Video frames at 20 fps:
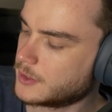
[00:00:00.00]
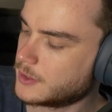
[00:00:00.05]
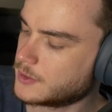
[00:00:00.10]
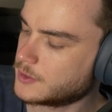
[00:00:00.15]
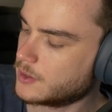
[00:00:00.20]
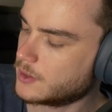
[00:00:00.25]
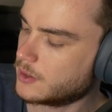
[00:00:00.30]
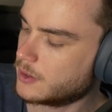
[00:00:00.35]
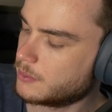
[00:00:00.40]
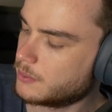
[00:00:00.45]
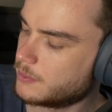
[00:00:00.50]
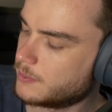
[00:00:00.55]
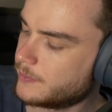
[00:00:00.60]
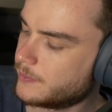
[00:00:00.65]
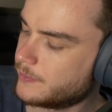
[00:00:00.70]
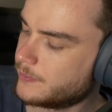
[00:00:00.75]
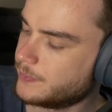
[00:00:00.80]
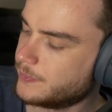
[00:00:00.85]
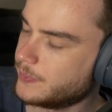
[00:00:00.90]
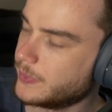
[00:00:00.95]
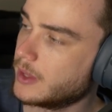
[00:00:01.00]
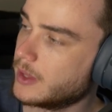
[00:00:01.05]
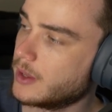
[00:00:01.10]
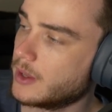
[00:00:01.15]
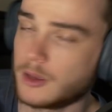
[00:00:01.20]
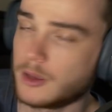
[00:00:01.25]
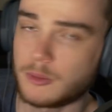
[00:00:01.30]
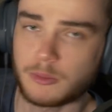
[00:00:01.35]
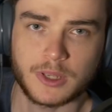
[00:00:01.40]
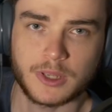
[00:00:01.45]
that's okay.
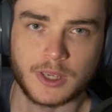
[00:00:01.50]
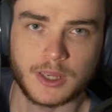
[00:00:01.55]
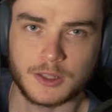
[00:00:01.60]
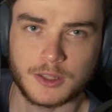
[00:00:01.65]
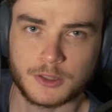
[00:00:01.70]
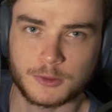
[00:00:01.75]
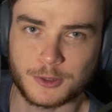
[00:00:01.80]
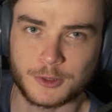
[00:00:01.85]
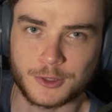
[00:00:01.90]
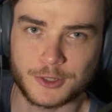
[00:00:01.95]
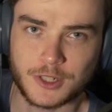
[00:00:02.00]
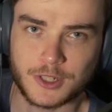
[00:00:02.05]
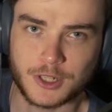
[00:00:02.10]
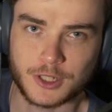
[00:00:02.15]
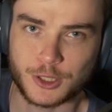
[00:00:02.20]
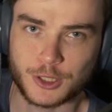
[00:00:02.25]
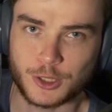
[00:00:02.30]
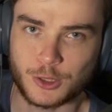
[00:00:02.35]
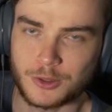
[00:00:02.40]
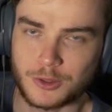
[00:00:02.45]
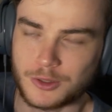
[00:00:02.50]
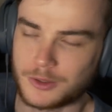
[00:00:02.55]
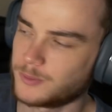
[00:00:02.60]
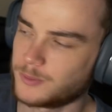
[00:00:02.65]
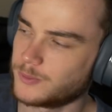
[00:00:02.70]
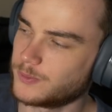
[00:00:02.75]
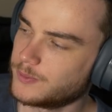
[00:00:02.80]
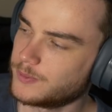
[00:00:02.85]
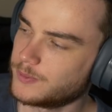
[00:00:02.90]
But yeah, this one looks kind of cute.